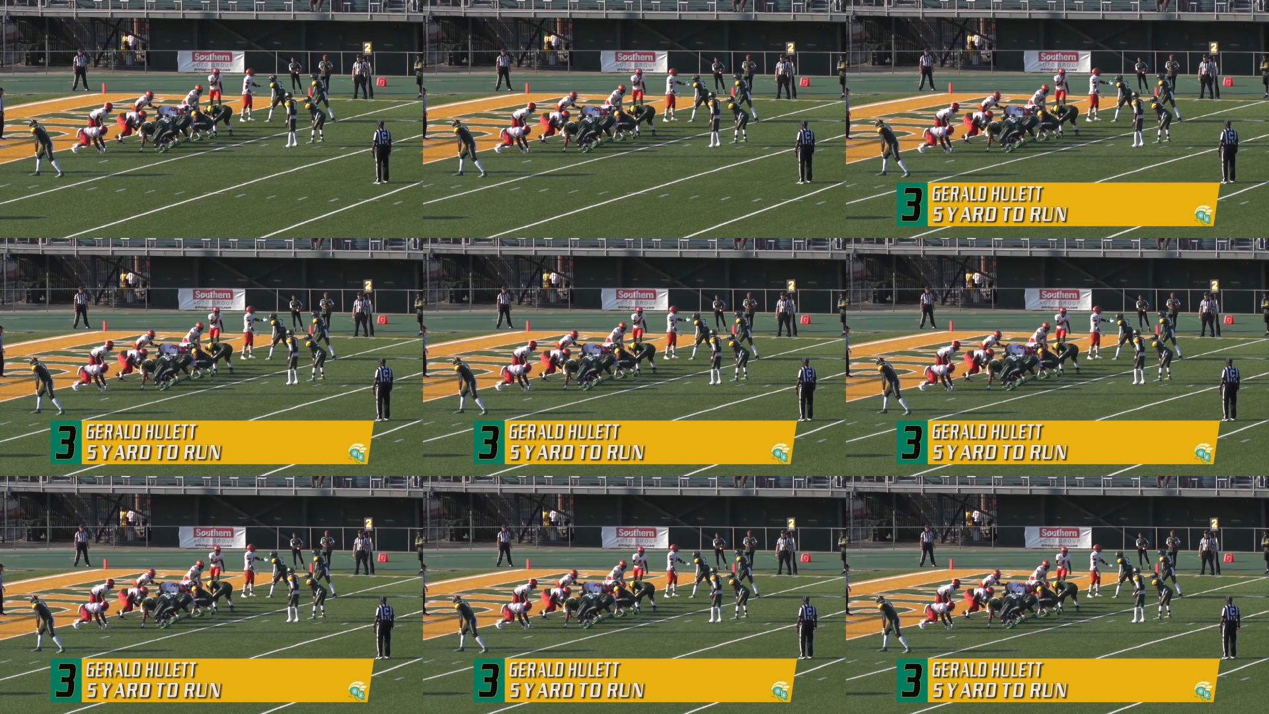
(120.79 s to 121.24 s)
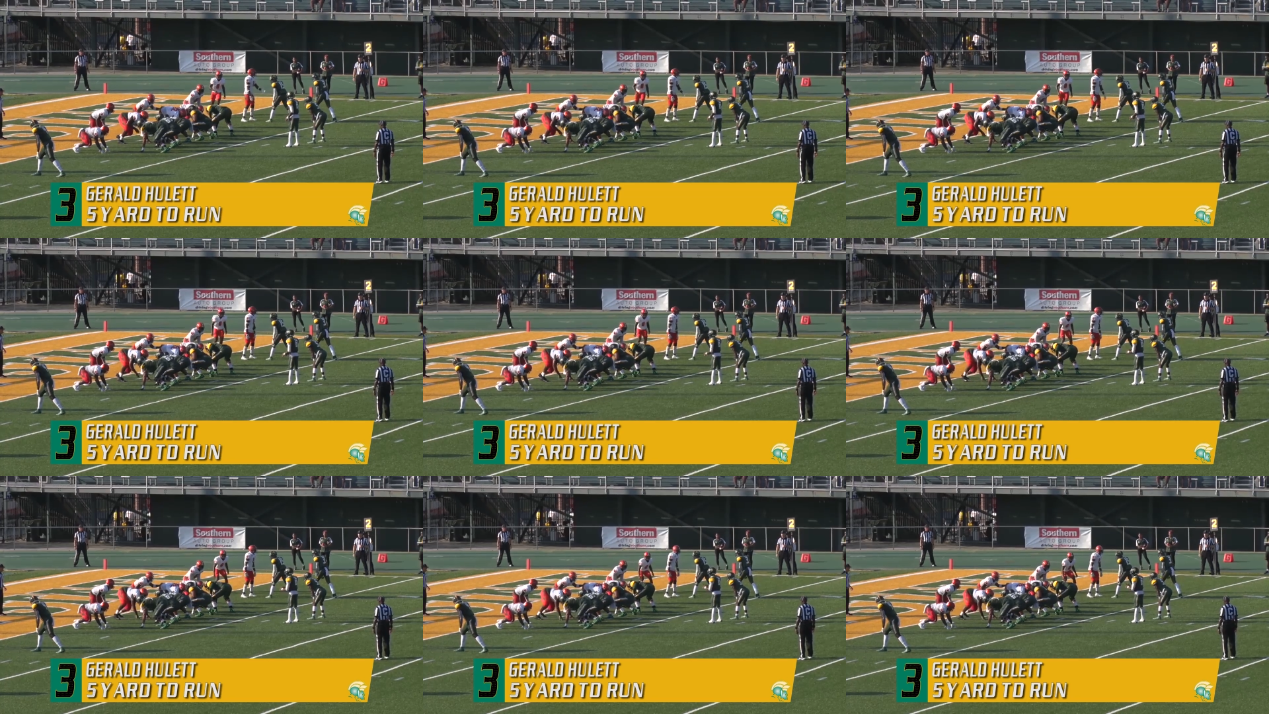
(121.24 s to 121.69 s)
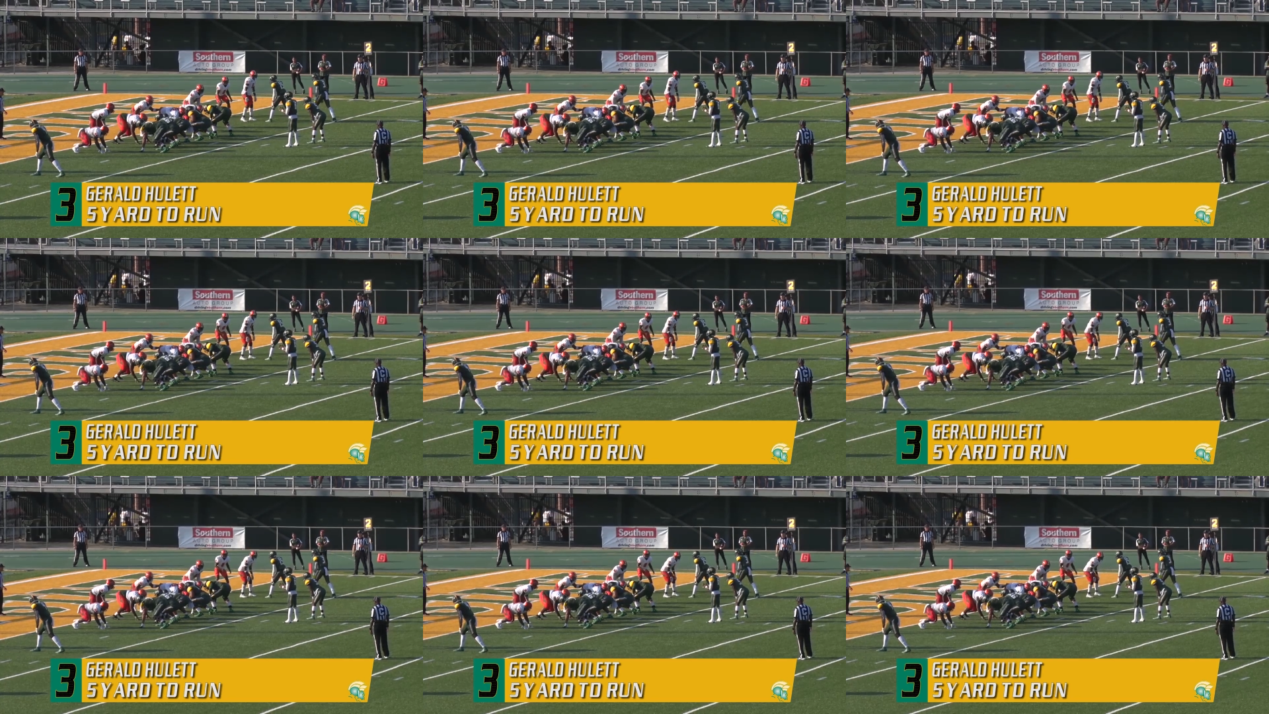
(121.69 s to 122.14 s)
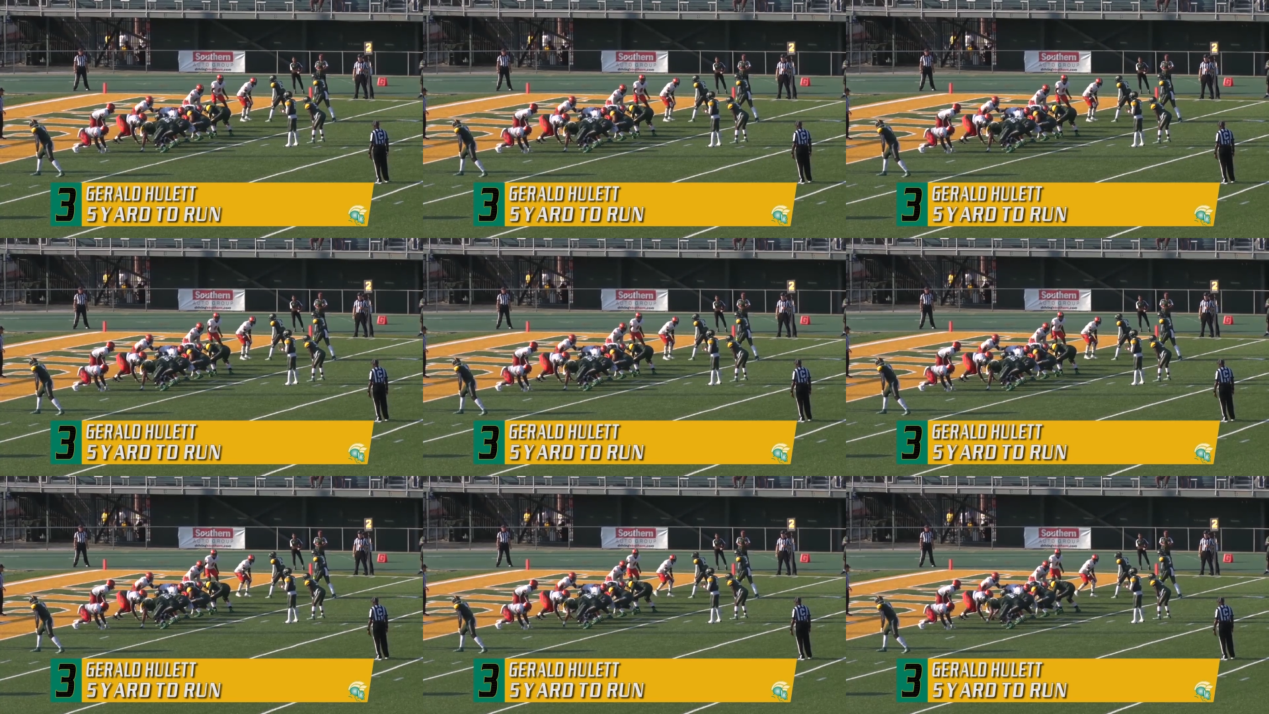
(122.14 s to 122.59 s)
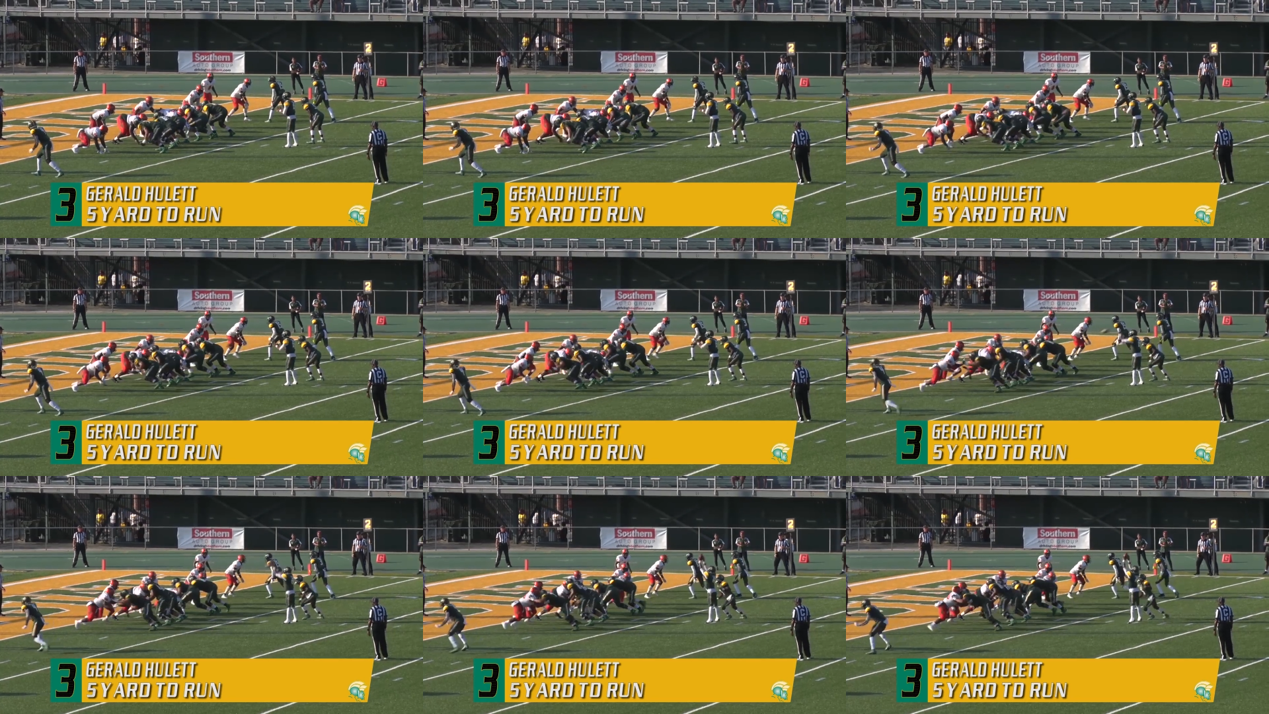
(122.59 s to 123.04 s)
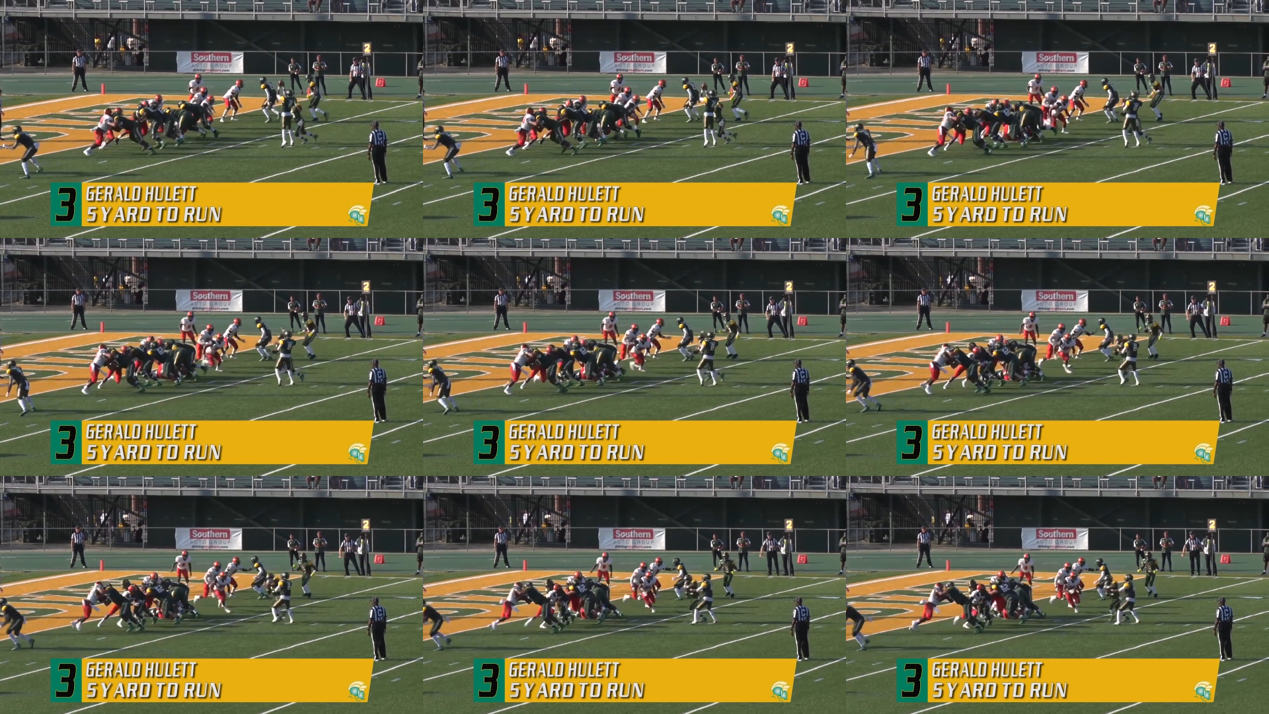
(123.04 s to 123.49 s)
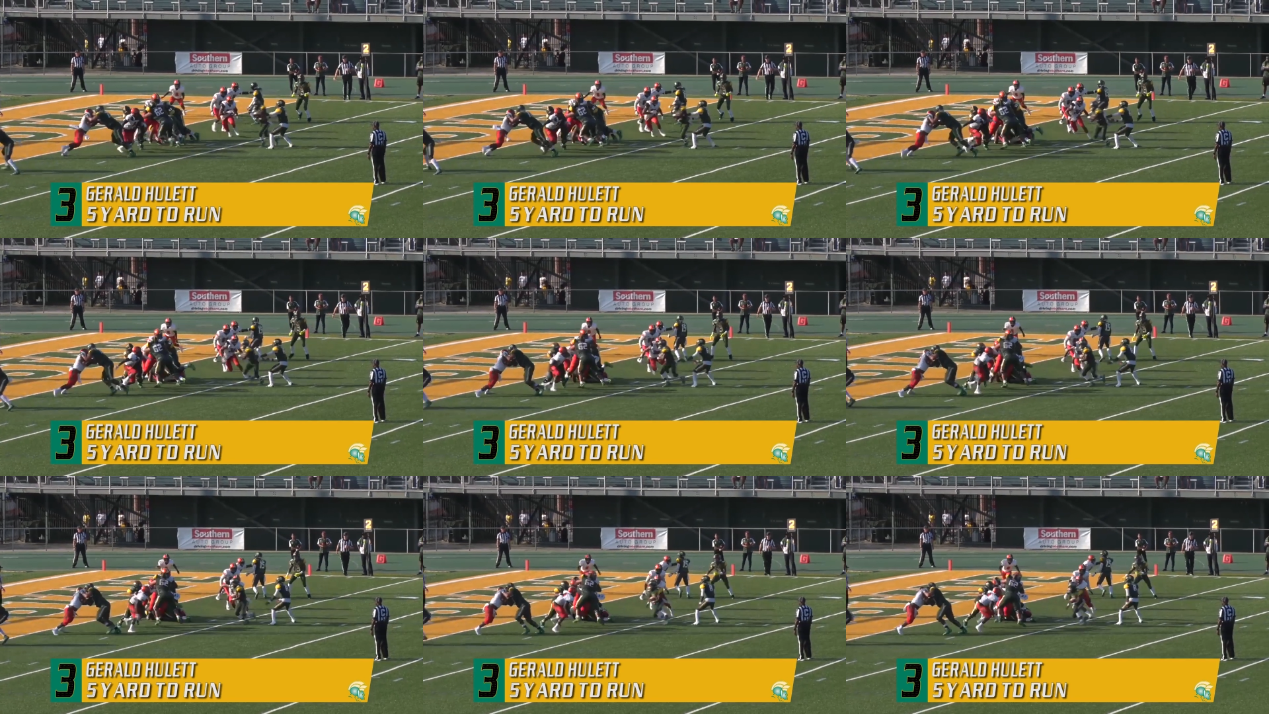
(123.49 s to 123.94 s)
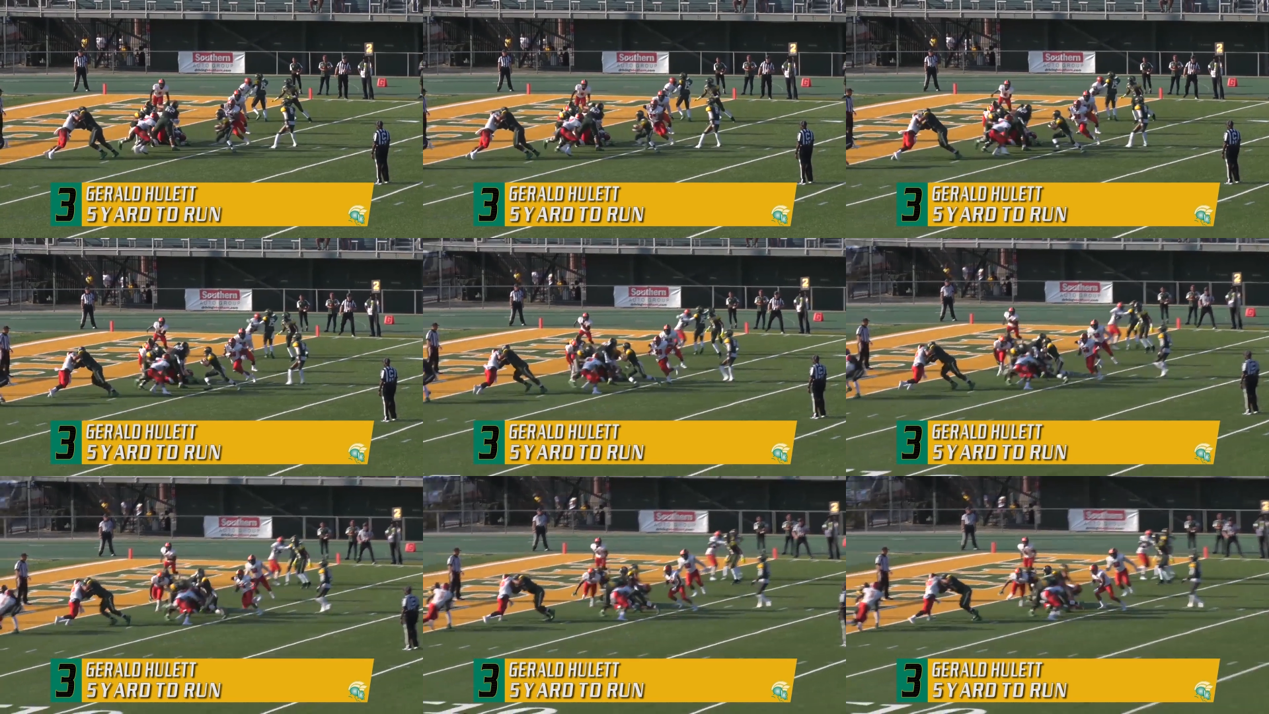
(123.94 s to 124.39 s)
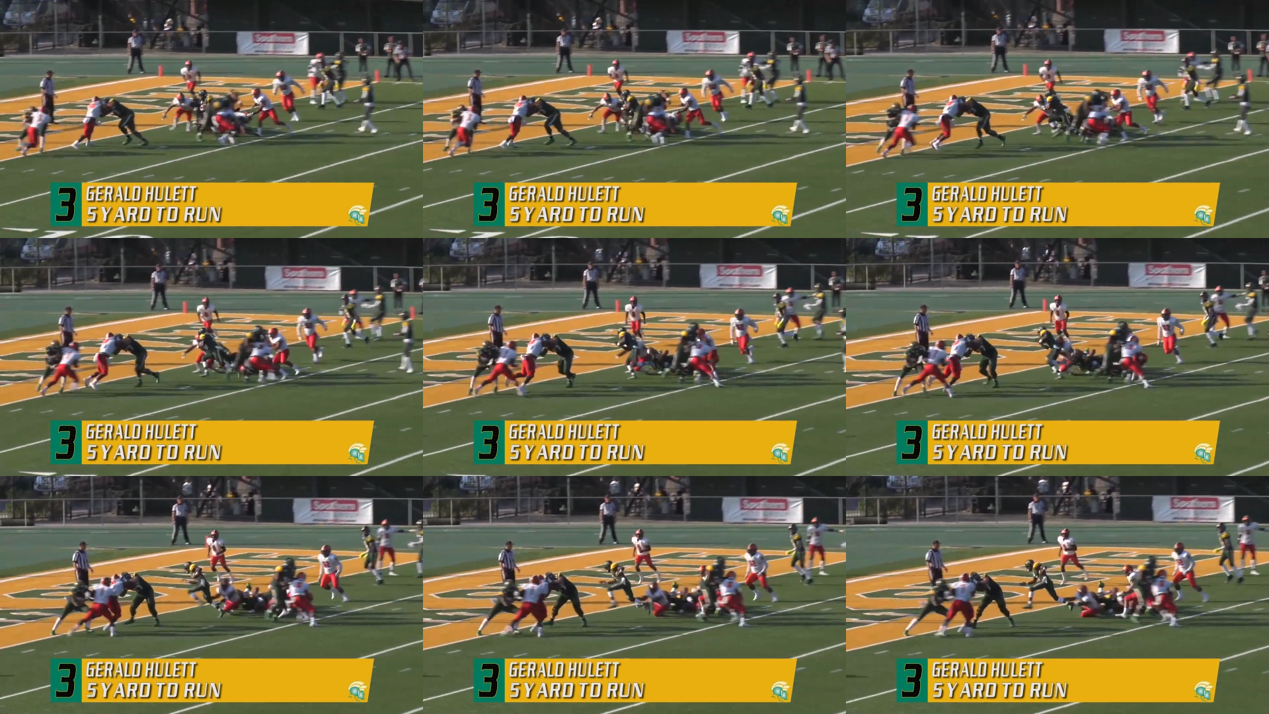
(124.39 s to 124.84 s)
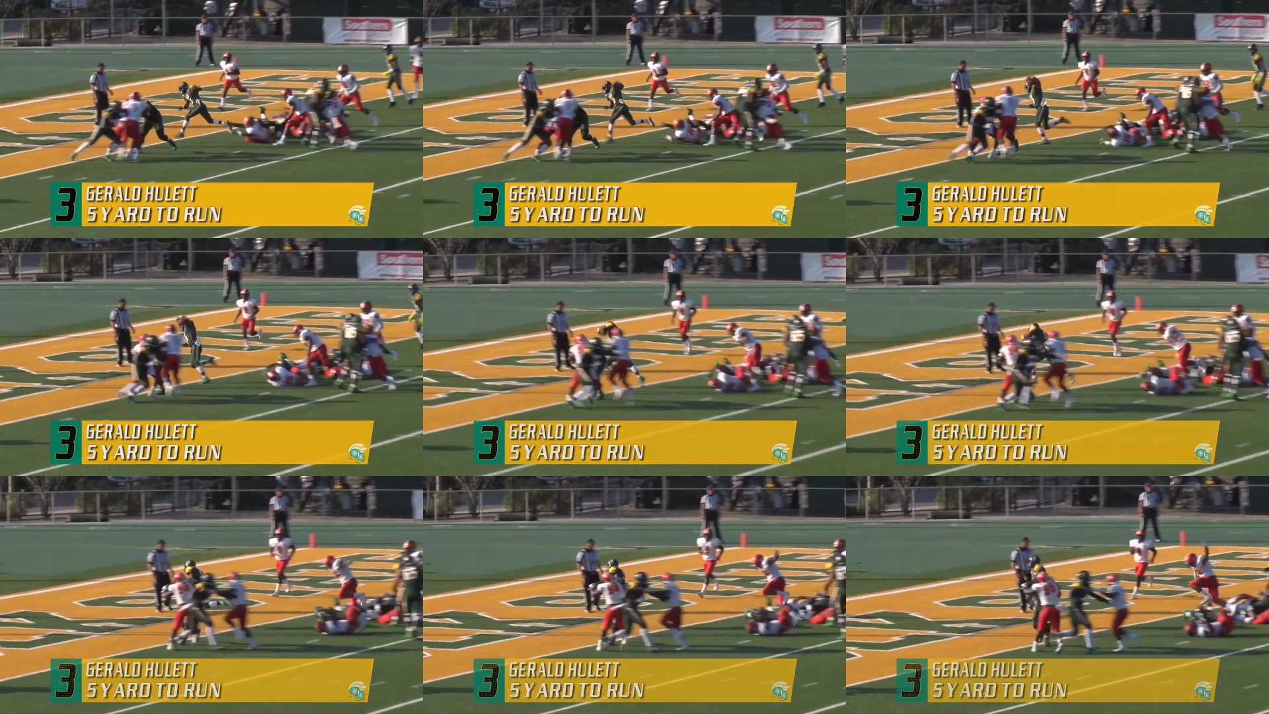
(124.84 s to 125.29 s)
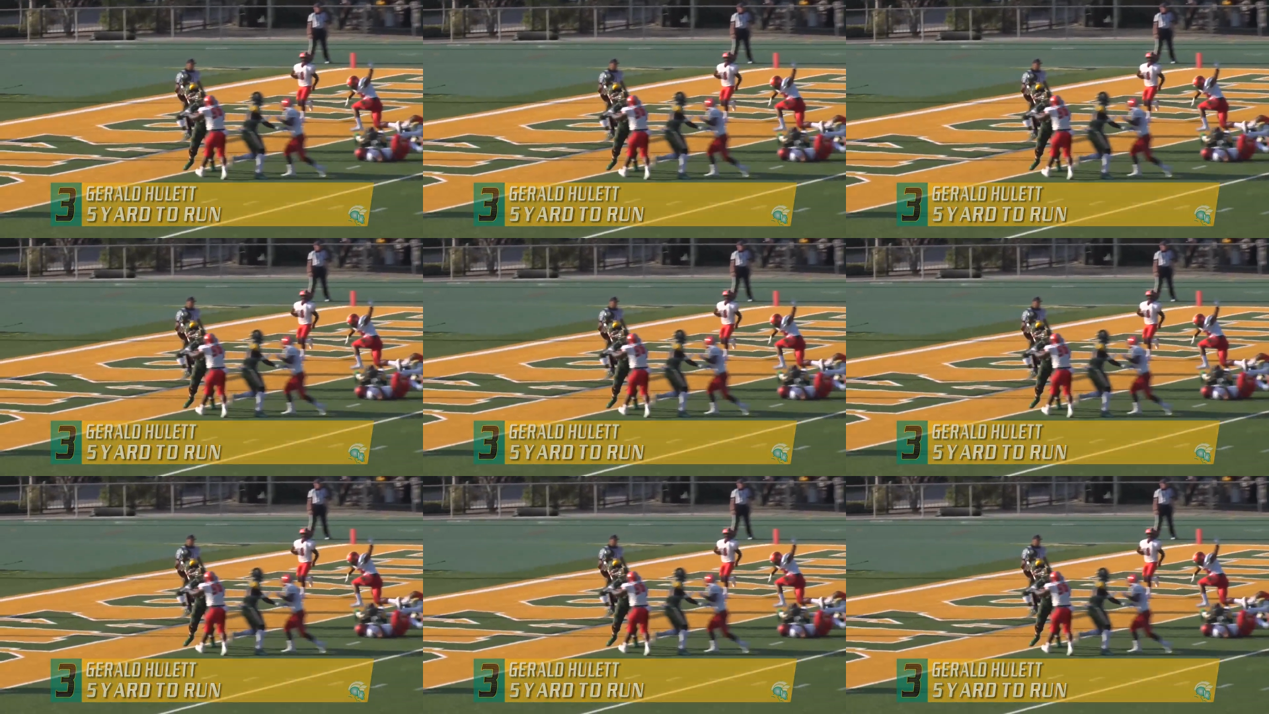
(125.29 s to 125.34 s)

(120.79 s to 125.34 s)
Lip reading: No face is visible, so there are no lips to read.